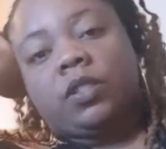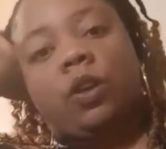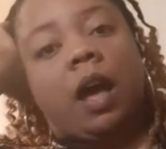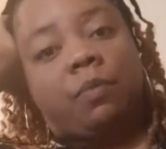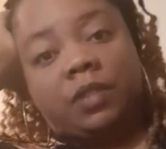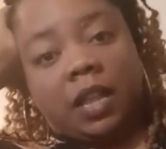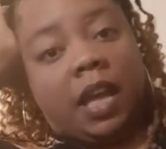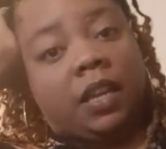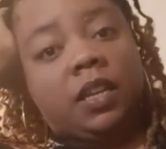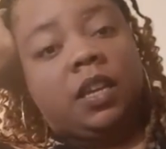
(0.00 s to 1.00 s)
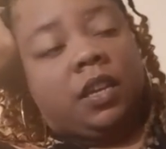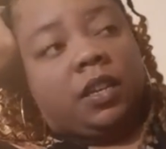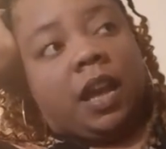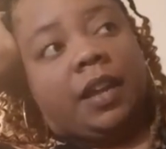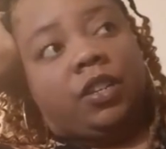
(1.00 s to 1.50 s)
So I was like
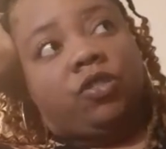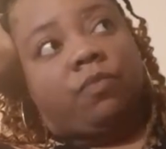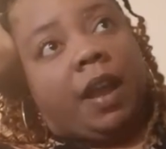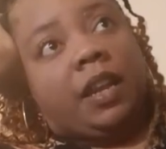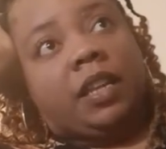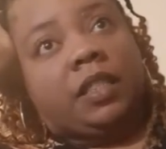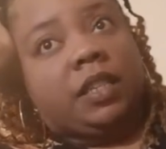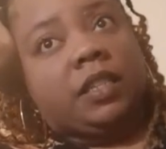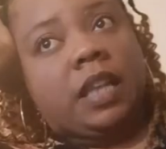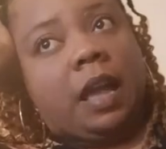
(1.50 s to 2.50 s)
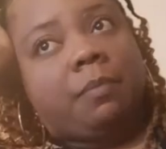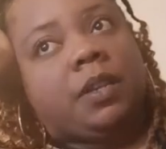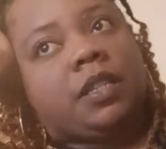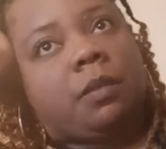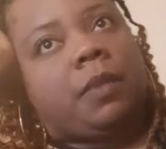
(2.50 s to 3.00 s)
kind of dreading it this time,
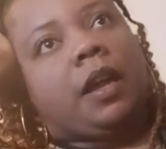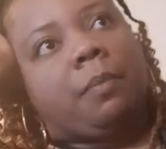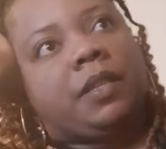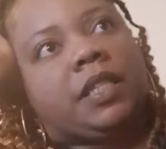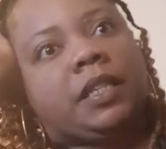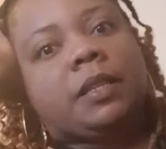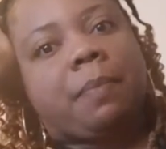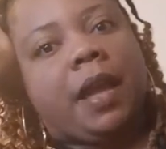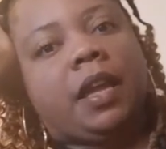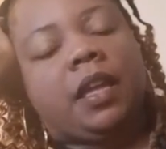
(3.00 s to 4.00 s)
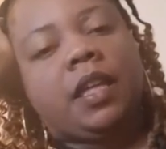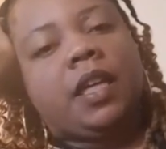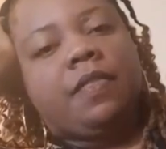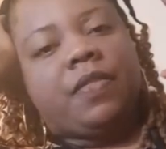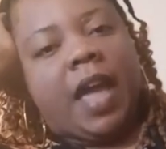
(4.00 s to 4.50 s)
because I'm like, I'm anticipating
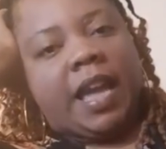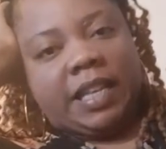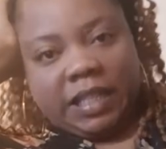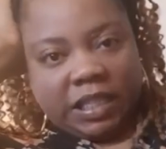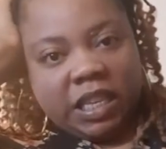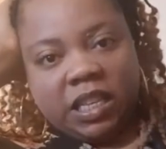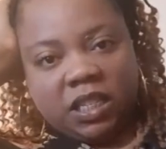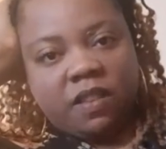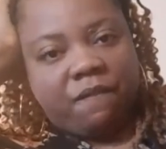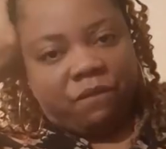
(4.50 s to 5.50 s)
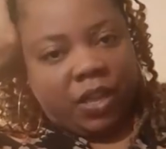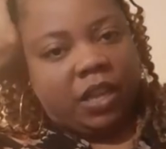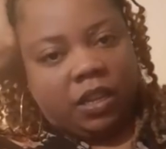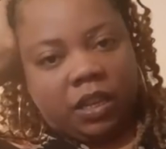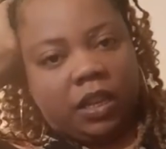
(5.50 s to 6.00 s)
that intense
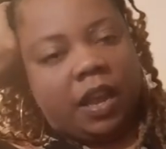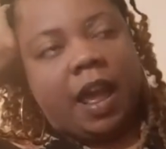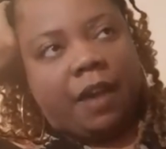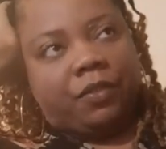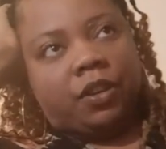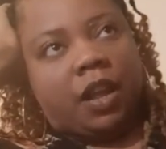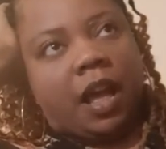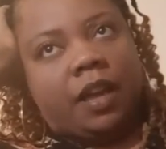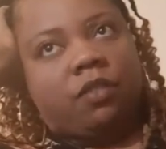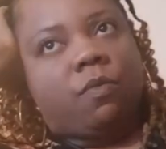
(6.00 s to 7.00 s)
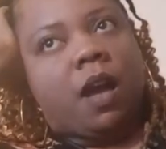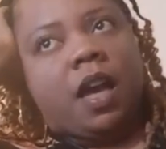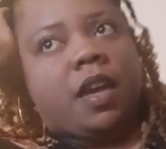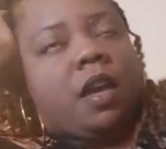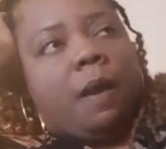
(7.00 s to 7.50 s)
feeling after the IUI.